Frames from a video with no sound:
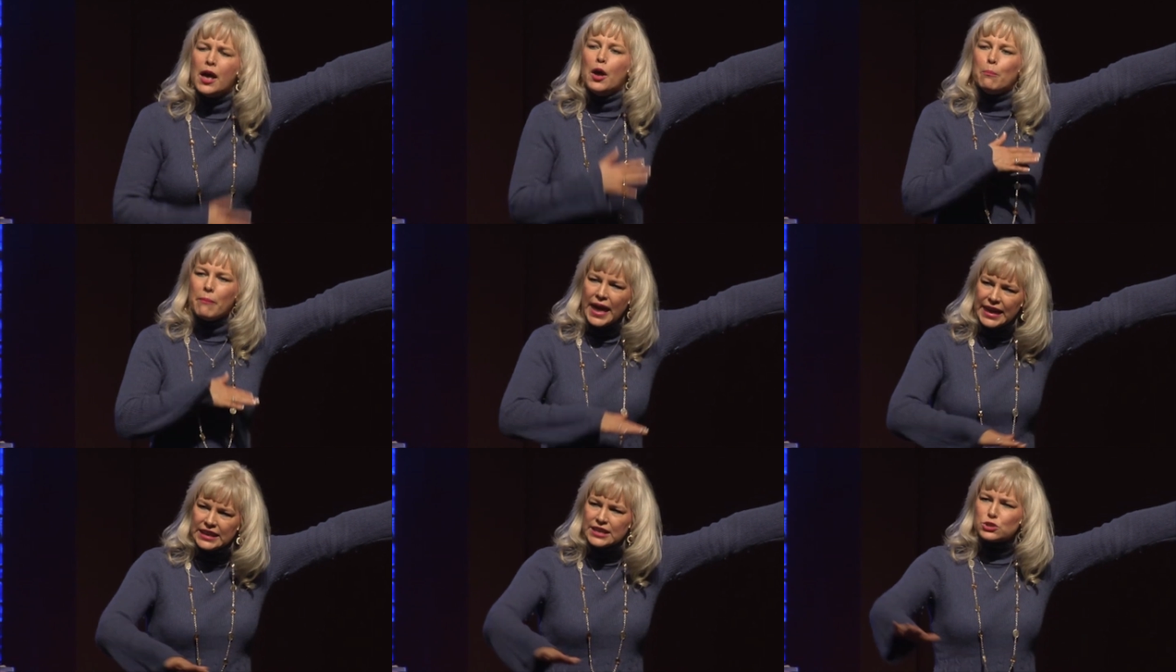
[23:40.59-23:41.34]

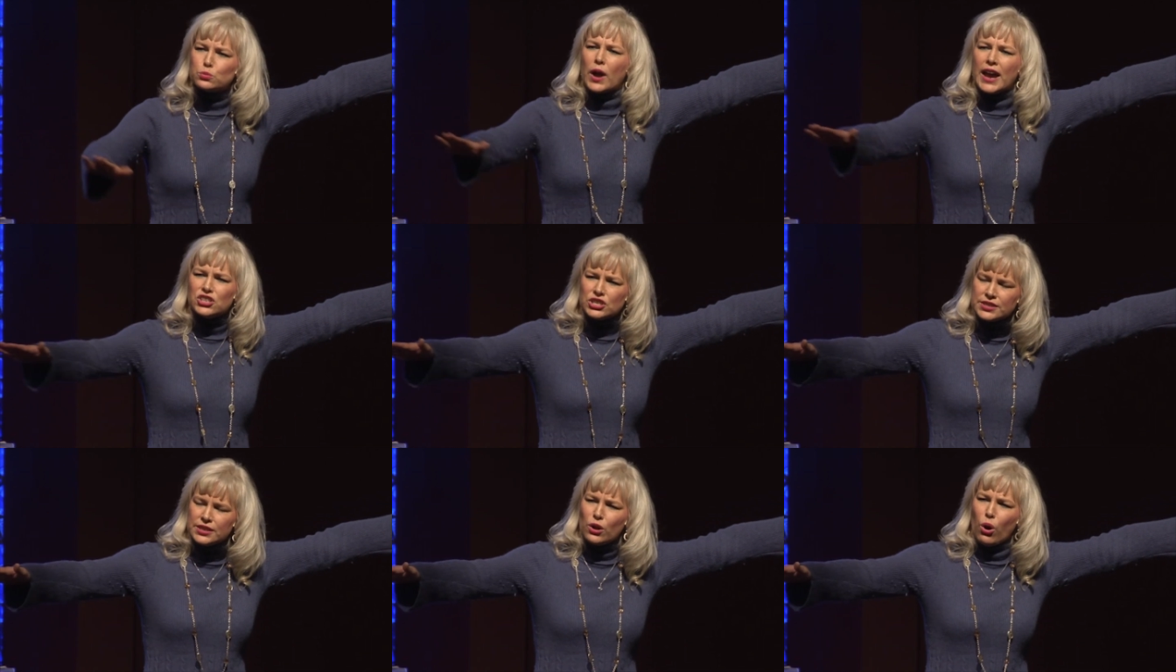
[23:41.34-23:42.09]
making us
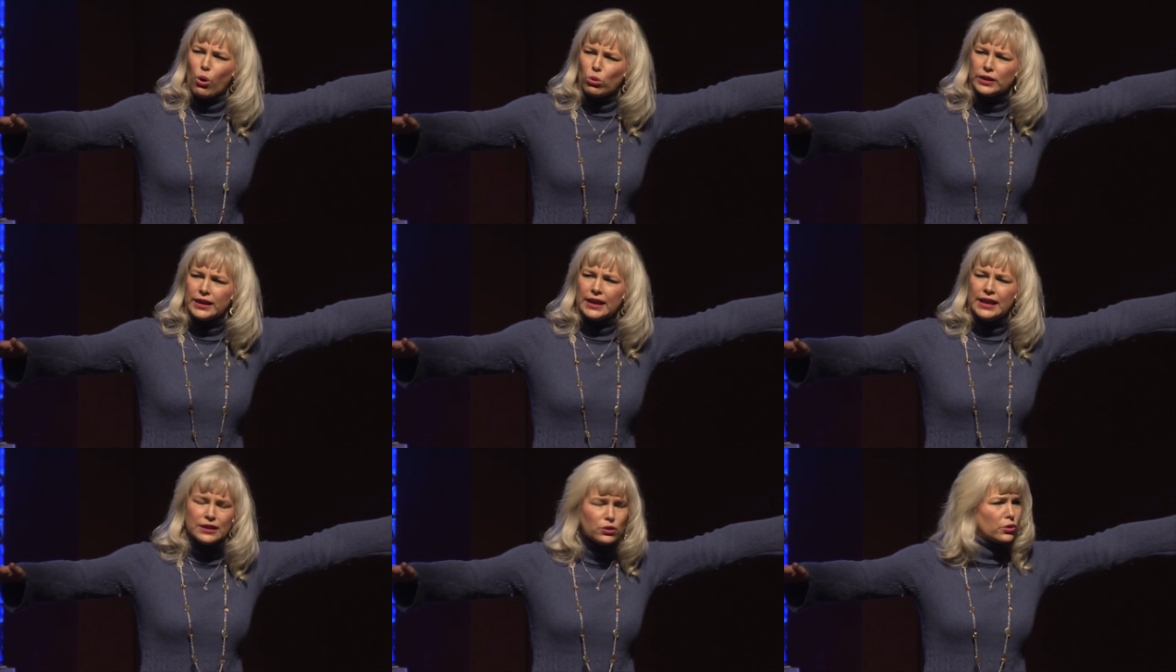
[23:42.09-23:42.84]
righteous and holy
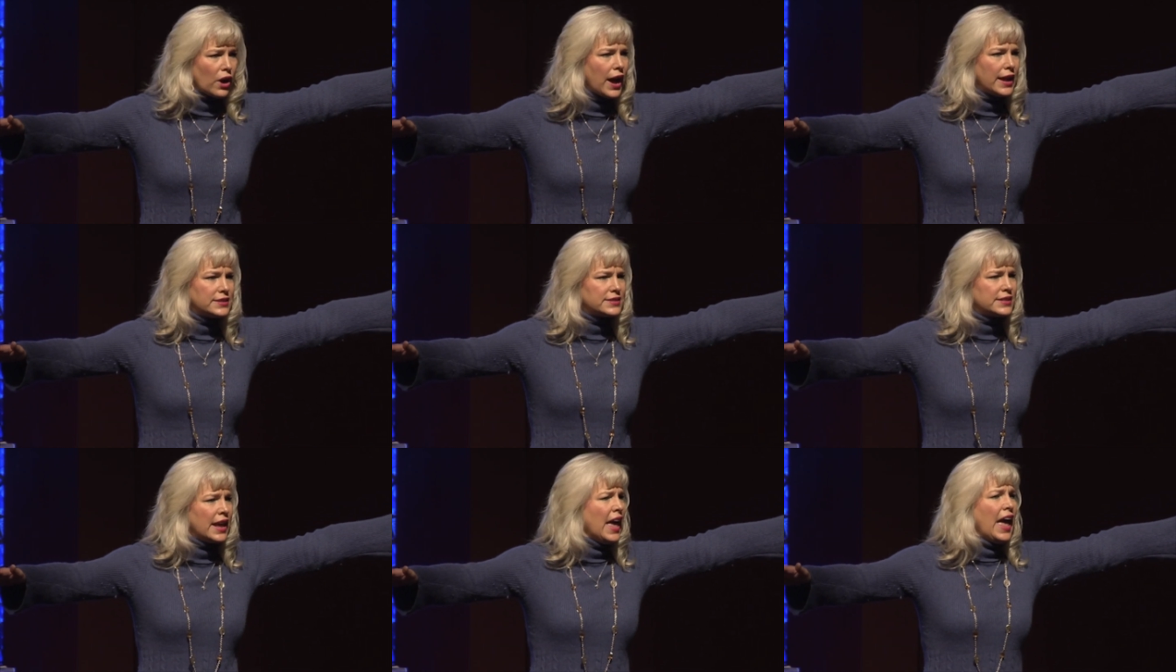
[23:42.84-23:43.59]
in Christ.
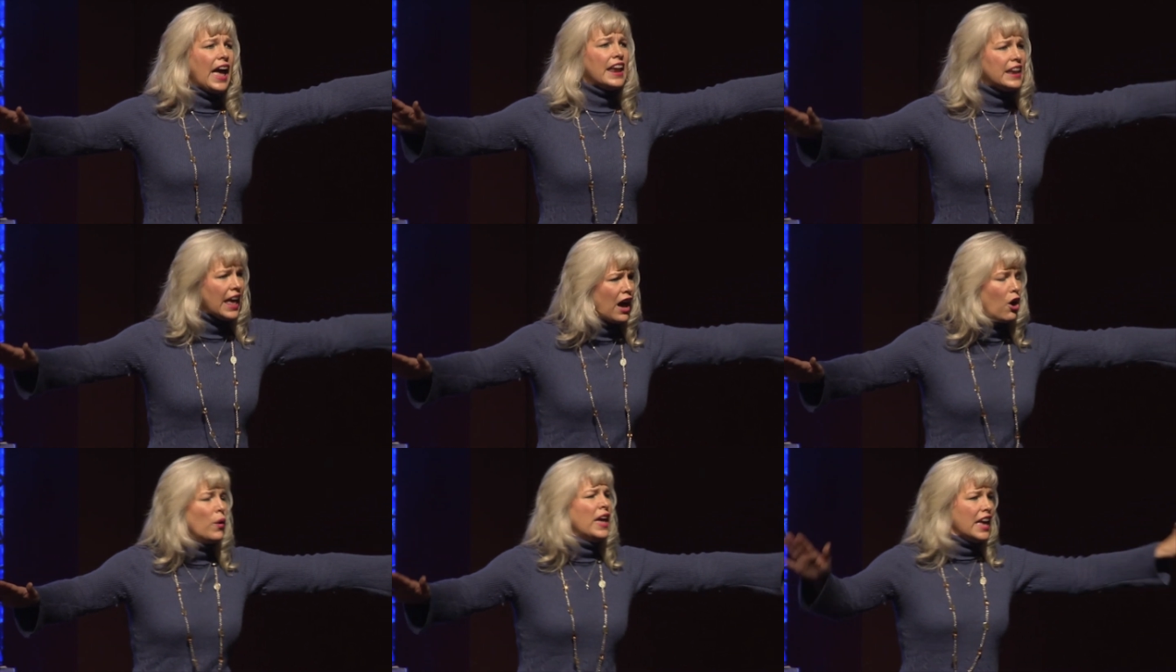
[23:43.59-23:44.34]
And
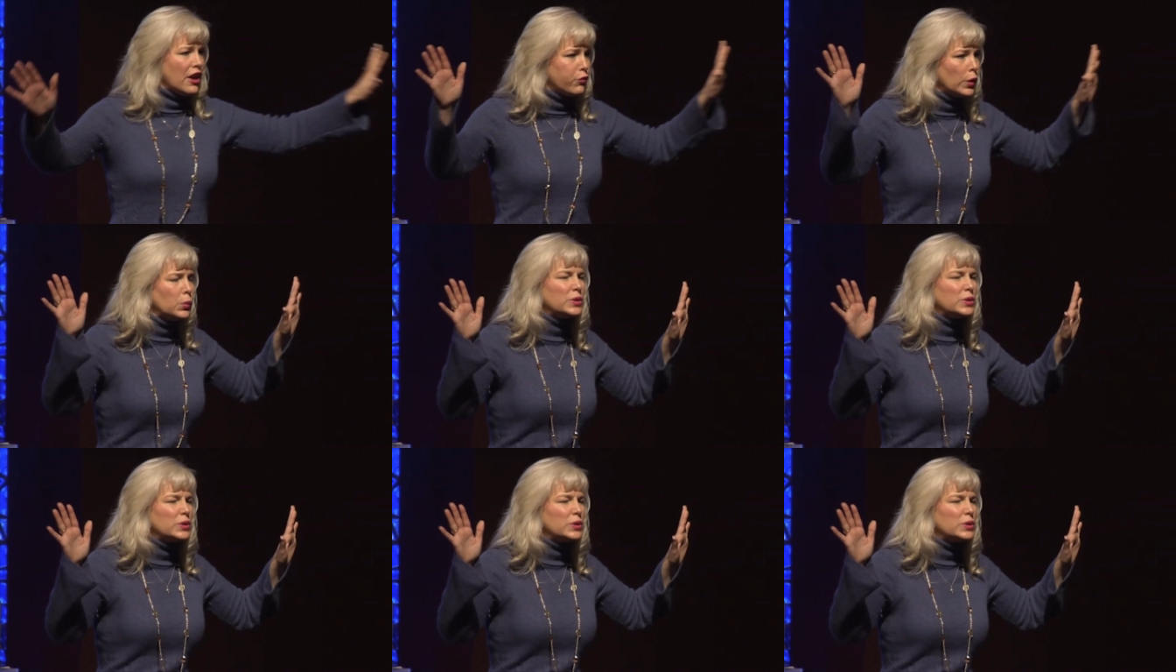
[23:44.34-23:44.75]
now, if we will